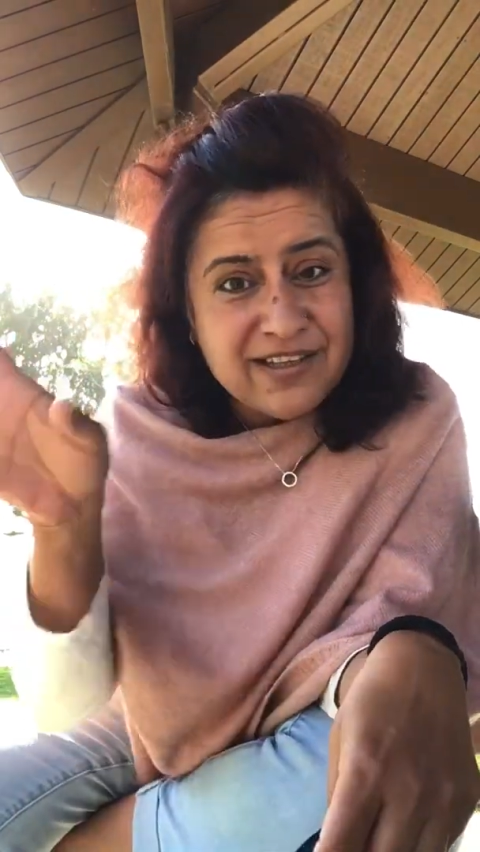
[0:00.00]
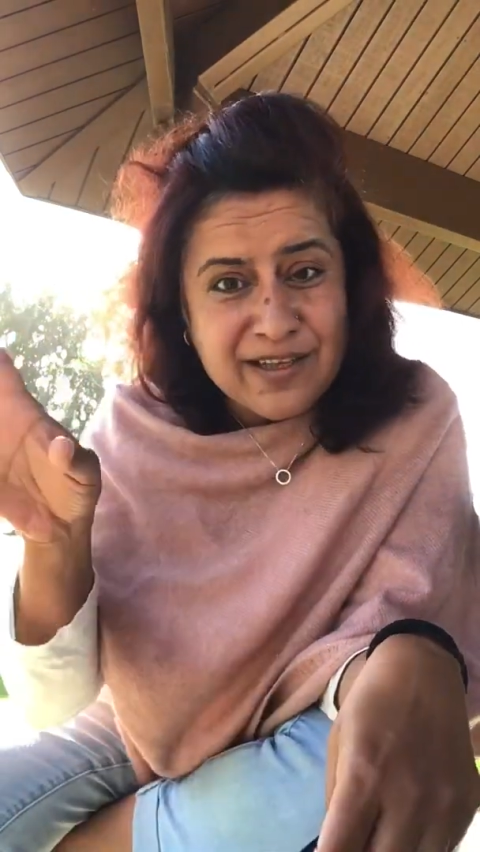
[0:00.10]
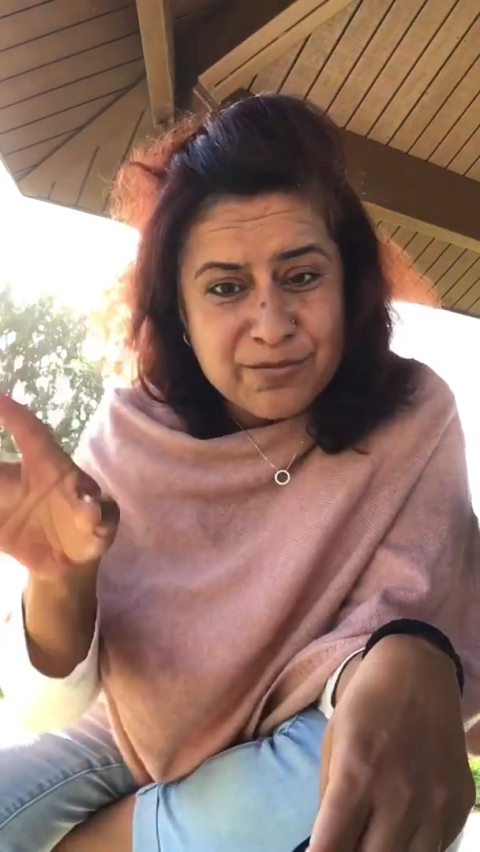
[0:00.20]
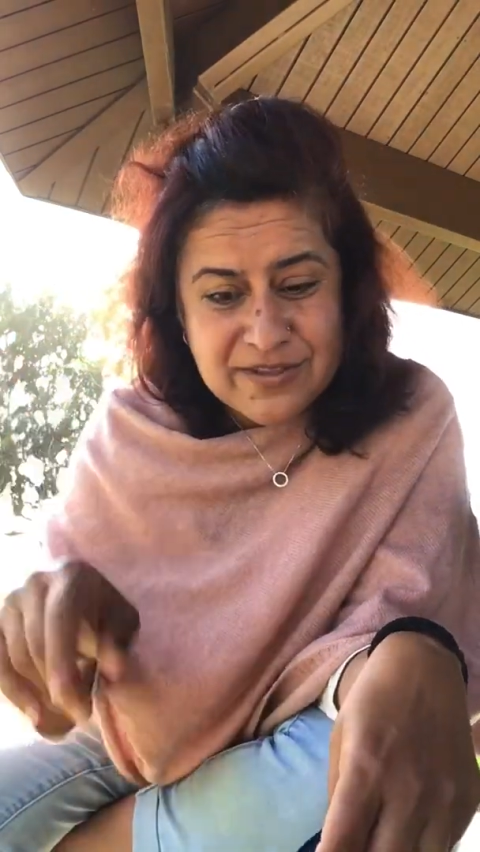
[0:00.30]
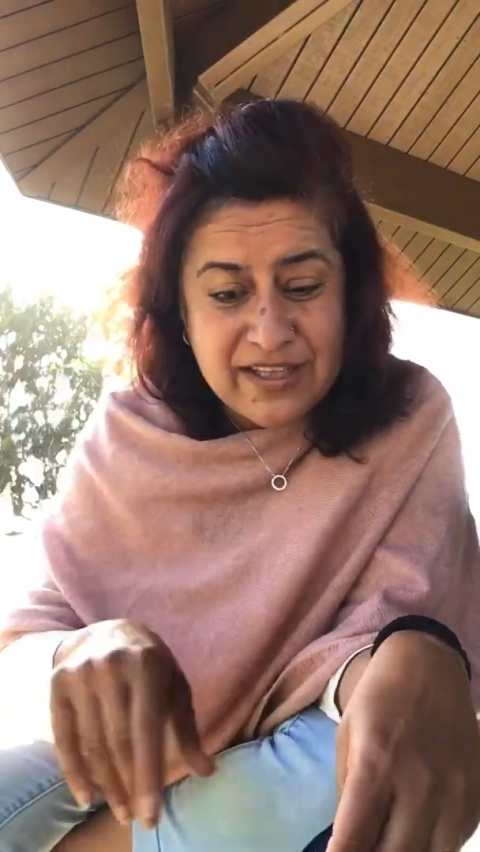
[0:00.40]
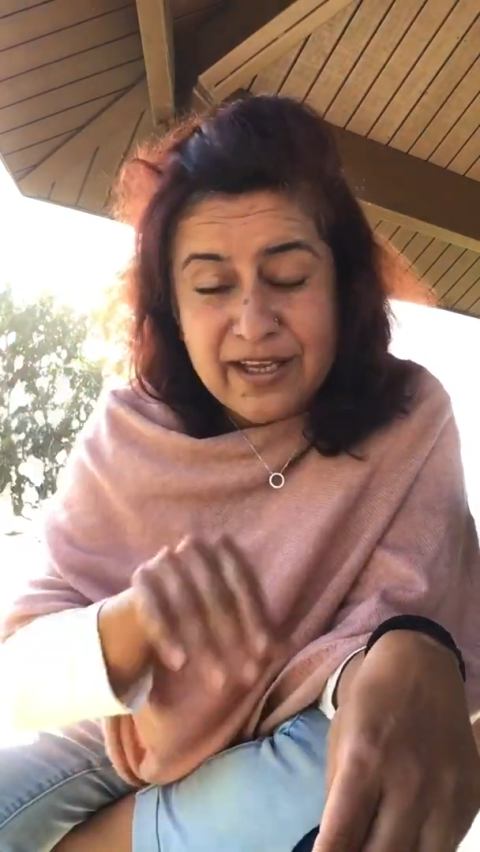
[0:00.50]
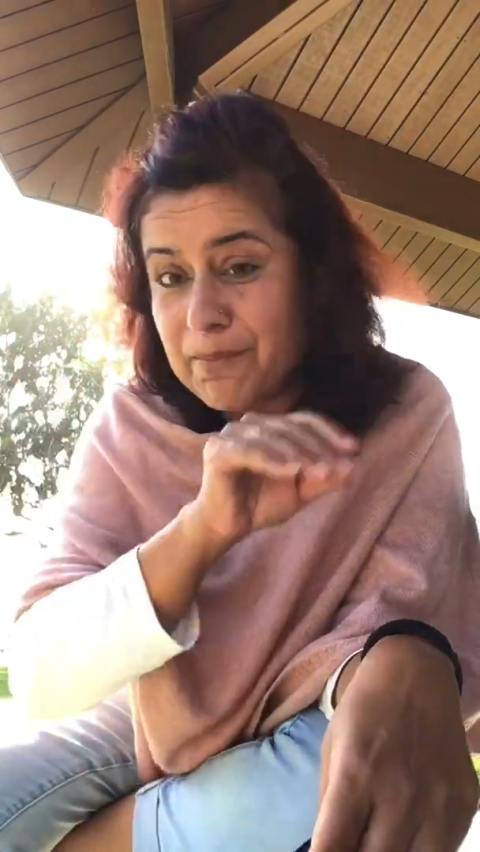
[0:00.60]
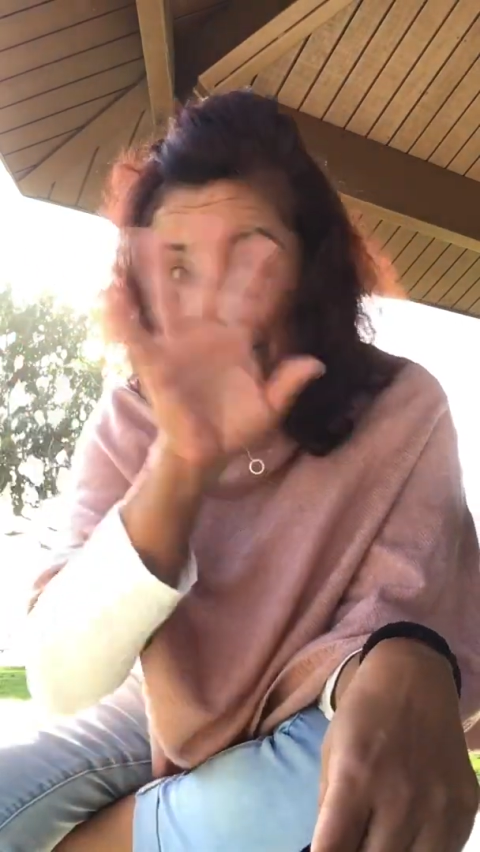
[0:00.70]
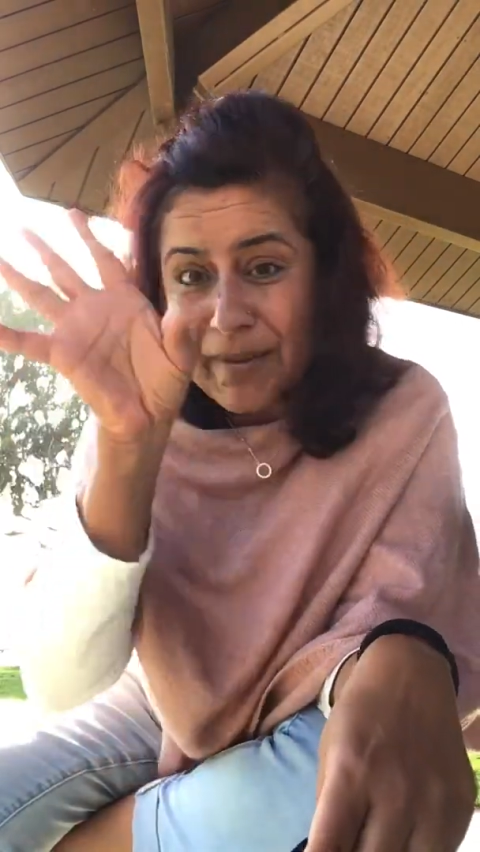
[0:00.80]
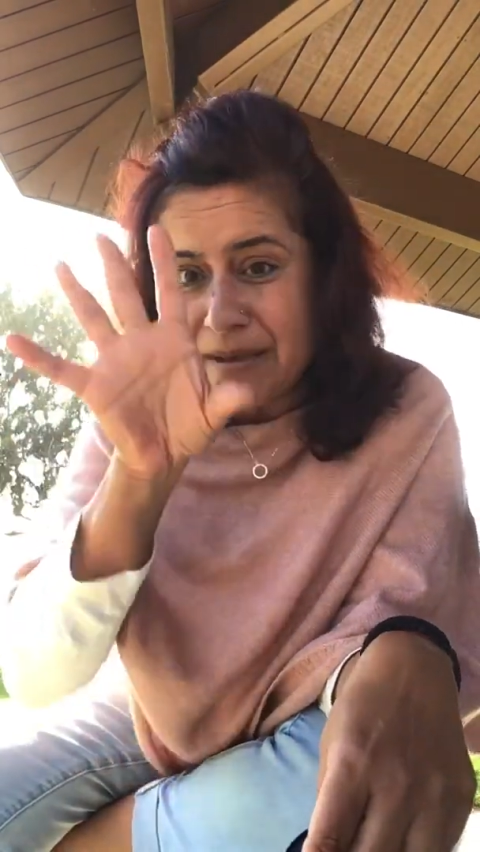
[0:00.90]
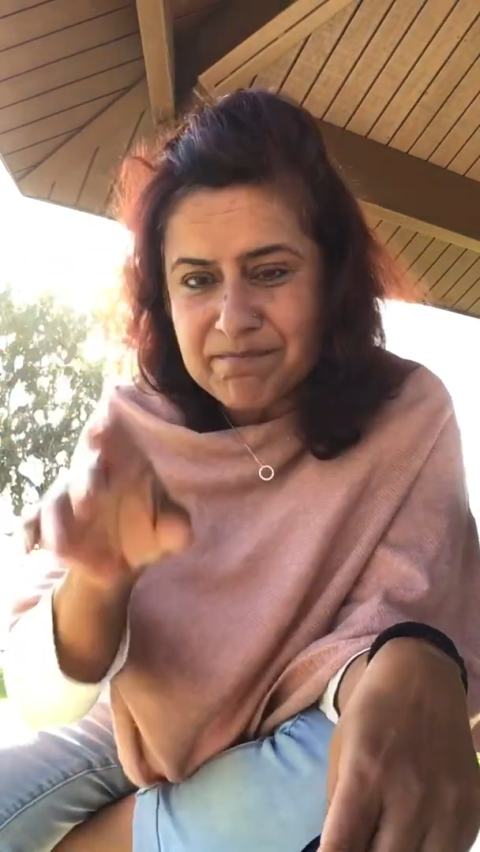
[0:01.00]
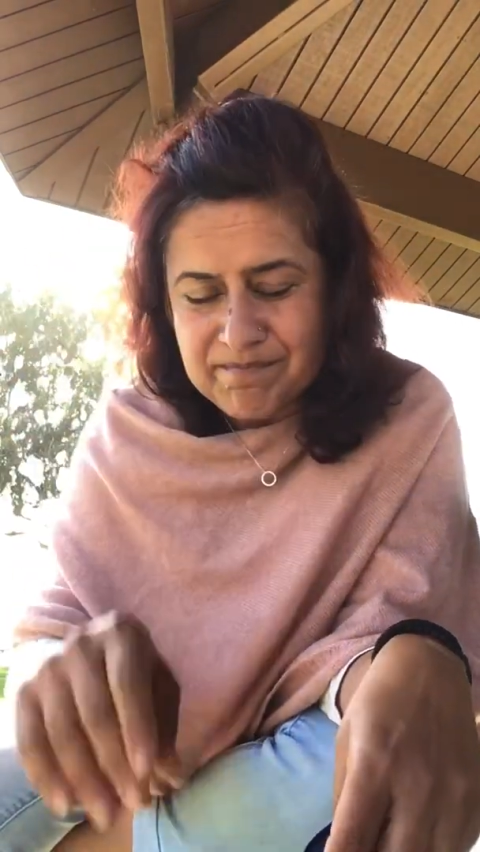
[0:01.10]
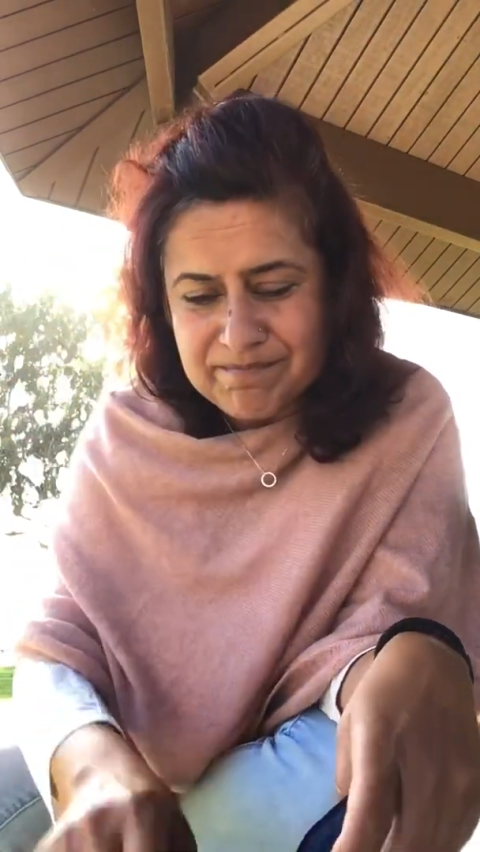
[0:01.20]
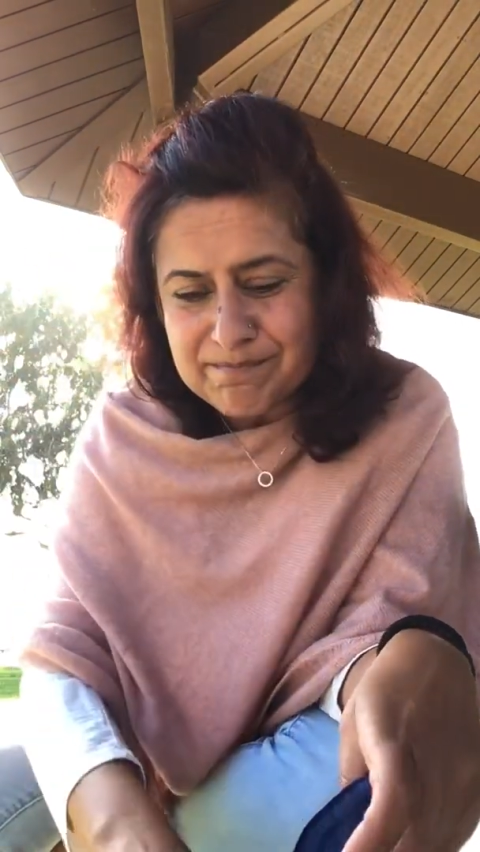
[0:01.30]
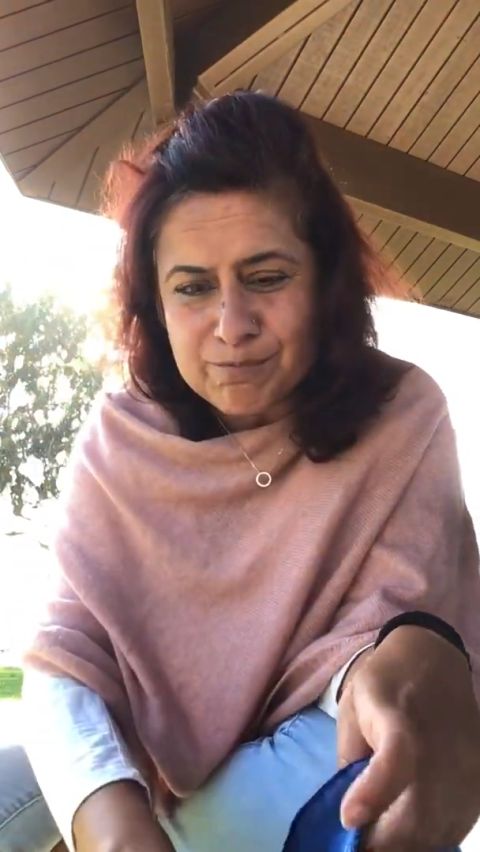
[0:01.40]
so I think there was like a big